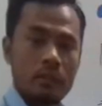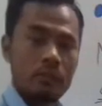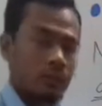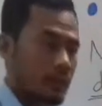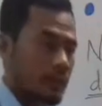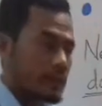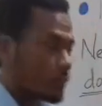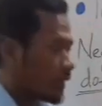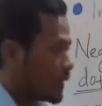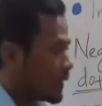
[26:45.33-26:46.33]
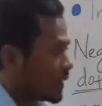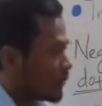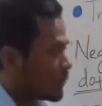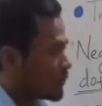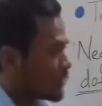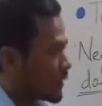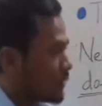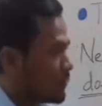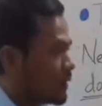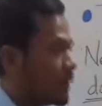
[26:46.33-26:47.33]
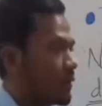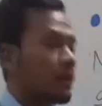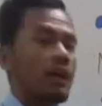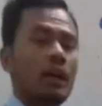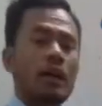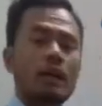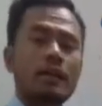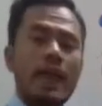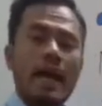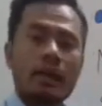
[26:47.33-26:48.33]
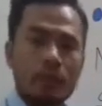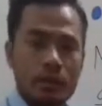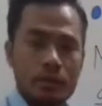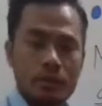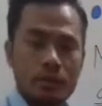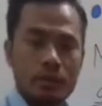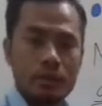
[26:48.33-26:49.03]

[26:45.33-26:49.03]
So this way we frame tag questions.